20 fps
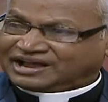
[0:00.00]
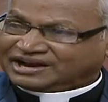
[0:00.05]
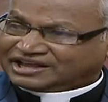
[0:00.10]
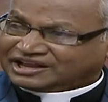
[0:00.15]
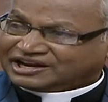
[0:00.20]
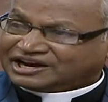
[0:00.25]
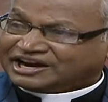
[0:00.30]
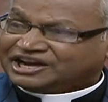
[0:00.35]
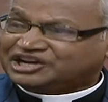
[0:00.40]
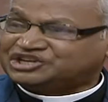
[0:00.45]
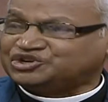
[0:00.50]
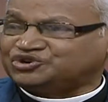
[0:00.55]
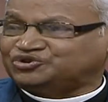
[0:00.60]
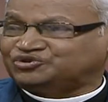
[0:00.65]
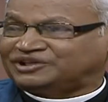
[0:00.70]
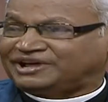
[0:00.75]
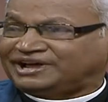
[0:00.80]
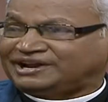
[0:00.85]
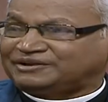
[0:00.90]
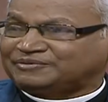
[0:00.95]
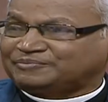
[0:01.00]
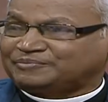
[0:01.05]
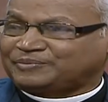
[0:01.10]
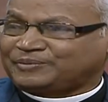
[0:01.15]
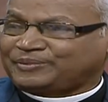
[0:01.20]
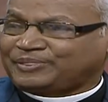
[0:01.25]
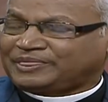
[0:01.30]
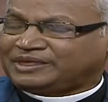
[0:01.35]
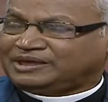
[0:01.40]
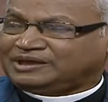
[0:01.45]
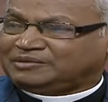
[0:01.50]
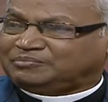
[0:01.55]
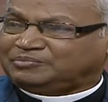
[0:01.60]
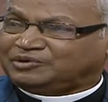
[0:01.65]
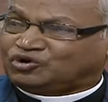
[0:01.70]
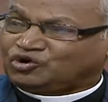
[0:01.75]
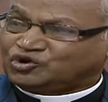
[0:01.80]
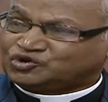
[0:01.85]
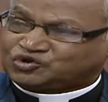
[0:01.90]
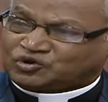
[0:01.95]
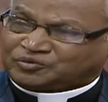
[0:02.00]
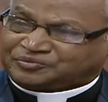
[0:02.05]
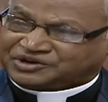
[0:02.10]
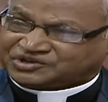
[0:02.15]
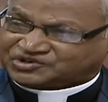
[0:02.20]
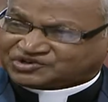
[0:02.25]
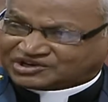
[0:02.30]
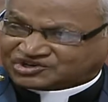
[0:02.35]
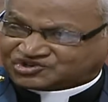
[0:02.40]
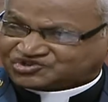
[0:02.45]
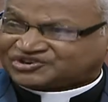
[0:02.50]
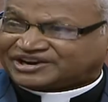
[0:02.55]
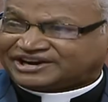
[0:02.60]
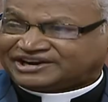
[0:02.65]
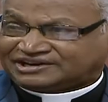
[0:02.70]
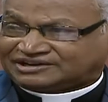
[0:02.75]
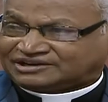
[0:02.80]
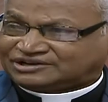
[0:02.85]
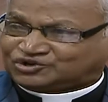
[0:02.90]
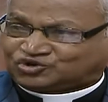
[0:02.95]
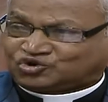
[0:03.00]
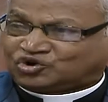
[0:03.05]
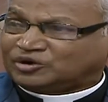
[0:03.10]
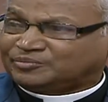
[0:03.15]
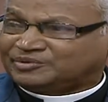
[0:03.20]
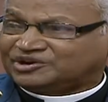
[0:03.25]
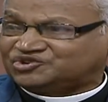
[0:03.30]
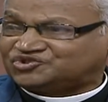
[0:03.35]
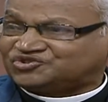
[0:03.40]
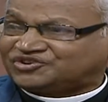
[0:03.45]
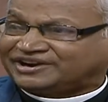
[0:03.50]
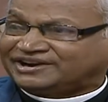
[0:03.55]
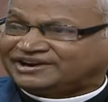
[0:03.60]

And in addition to that, because of his trade, Solomon's